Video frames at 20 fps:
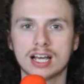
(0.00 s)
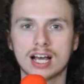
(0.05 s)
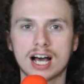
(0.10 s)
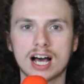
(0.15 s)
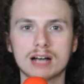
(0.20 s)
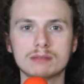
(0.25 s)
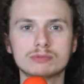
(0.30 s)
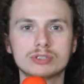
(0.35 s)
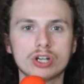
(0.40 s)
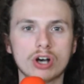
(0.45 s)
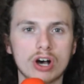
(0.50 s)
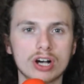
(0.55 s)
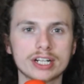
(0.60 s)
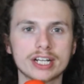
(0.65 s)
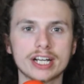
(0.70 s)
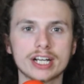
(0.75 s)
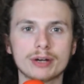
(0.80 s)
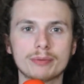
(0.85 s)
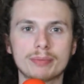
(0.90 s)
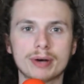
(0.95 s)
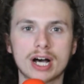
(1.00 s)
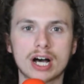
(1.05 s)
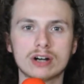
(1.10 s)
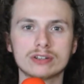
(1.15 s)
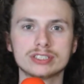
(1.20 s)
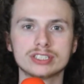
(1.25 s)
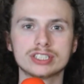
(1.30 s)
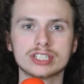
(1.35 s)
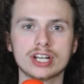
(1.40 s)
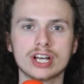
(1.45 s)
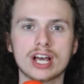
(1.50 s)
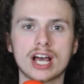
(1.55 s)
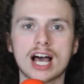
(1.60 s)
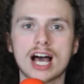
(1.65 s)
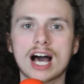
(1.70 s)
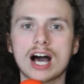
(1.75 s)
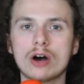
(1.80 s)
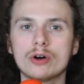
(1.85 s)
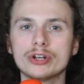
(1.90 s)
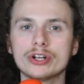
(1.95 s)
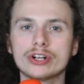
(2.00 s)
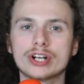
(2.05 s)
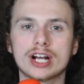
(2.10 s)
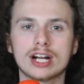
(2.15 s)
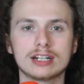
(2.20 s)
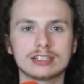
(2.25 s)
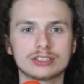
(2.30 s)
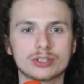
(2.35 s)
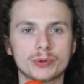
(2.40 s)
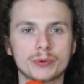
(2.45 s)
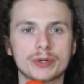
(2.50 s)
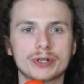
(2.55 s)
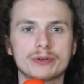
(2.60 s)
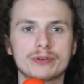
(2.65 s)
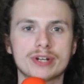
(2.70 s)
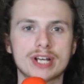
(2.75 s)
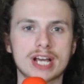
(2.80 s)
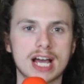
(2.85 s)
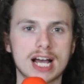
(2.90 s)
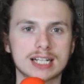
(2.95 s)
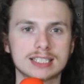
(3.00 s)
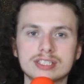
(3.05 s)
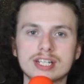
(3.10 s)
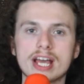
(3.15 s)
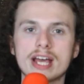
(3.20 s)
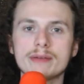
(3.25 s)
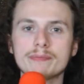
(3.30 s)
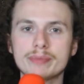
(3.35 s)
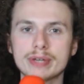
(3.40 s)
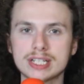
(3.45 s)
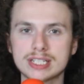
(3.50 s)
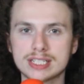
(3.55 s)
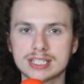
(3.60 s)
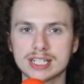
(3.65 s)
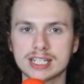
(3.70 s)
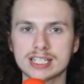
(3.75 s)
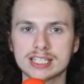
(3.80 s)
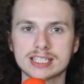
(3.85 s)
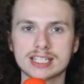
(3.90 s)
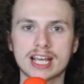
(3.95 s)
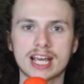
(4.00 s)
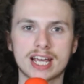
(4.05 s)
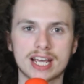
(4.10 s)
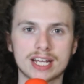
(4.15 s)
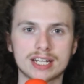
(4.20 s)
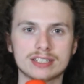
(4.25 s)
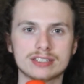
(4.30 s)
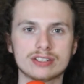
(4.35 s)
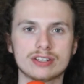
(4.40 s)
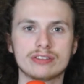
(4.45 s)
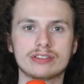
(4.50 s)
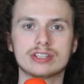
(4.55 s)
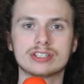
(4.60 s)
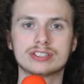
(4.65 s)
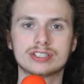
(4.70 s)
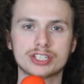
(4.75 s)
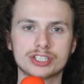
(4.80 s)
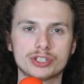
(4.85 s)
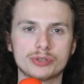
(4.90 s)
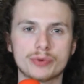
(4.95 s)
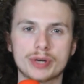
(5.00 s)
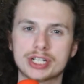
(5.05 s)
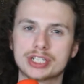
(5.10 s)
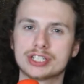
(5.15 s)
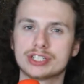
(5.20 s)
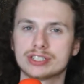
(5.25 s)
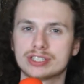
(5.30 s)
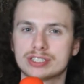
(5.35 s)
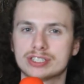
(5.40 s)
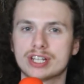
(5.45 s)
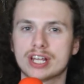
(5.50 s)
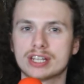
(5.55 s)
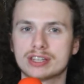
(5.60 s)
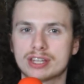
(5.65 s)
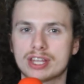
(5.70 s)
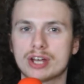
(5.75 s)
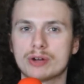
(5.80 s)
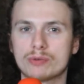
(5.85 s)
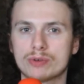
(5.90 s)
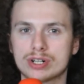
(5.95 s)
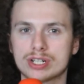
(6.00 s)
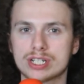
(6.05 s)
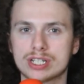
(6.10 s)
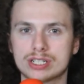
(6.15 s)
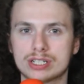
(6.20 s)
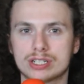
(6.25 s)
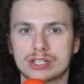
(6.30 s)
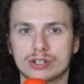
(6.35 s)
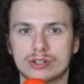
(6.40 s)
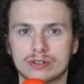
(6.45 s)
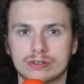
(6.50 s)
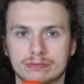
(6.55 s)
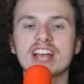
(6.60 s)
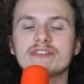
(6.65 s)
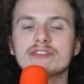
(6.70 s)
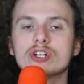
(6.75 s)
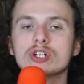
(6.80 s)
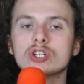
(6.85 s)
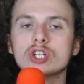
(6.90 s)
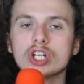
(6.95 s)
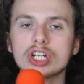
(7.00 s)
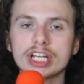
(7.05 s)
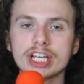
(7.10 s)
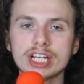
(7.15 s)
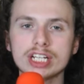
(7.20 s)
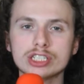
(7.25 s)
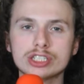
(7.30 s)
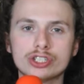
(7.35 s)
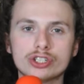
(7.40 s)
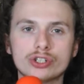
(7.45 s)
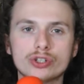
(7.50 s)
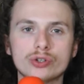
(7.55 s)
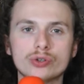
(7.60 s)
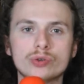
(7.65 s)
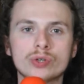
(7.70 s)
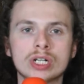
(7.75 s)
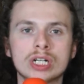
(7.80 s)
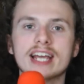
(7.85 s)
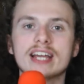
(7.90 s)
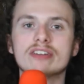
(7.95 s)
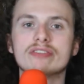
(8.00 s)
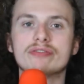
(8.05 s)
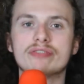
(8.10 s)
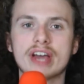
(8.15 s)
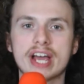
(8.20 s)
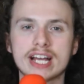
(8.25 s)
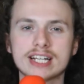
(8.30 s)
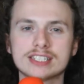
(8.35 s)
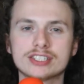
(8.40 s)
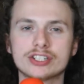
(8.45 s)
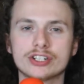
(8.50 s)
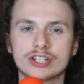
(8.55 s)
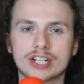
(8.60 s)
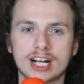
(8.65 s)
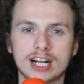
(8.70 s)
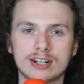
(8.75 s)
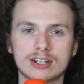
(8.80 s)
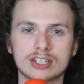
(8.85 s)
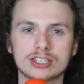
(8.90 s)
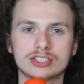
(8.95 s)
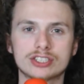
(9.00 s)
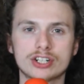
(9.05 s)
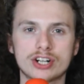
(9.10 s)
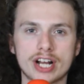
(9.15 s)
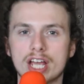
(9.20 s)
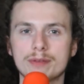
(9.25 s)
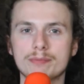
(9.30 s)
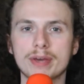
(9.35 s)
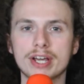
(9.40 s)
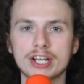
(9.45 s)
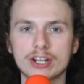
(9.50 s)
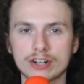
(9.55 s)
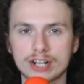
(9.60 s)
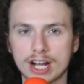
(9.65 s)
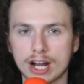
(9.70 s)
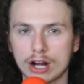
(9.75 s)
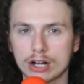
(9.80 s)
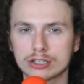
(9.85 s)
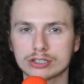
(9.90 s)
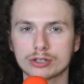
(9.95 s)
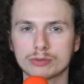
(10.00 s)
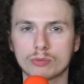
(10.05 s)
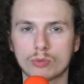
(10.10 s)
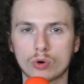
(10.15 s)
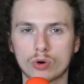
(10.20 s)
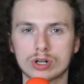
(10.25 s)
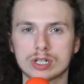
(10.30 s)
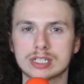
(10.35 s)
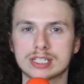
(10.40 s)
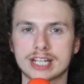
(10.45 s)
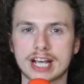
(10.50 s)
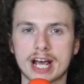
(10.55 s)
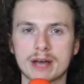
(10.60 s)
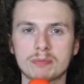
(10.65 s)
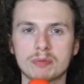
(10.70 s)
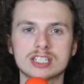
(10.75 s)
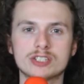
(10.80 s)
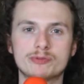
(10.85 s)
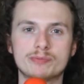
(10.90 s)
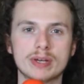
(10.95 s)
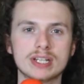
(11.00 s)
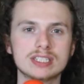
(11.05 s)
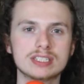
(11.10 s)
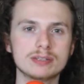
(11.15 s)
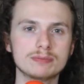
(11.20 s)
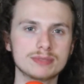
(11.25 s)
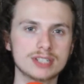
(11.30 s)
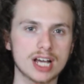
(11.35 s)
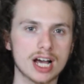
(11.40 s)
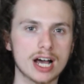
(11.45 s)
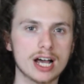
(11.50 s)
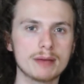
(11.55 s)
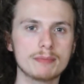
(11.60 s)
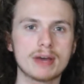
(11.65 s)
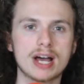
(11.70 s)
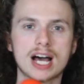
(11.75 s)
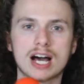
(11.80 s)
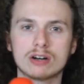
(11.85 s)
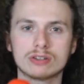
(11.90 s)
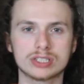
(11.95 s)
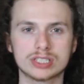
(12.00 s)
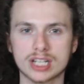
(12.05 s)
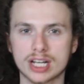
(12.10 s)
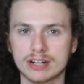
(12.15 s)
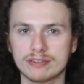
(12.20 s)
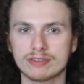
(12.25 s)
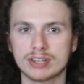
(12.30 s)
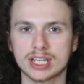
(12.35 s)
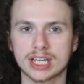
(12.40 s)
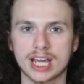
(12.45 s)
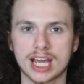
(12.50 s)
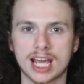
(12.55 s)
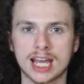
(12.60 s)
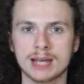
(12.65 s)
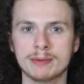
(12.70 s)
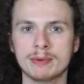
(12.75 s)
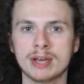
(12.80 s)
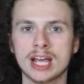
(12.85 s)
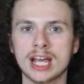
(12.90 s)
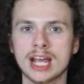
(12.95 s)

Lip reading: I'm talking about how your character would react to NPCs and the situations that they run into. If you're looking to advance your character and make your character more in depth, spend some time outside of the game